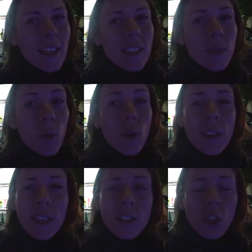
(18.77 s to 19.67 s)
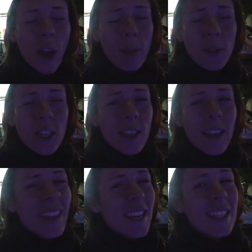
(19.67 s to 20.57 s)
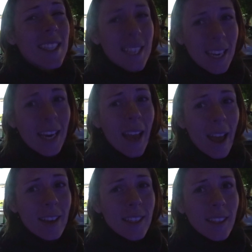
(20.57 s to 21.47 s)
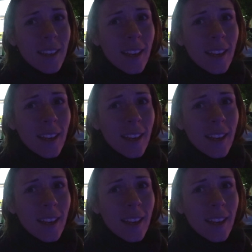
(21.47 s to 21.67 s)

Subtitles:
it's more the contraption he's sitting at.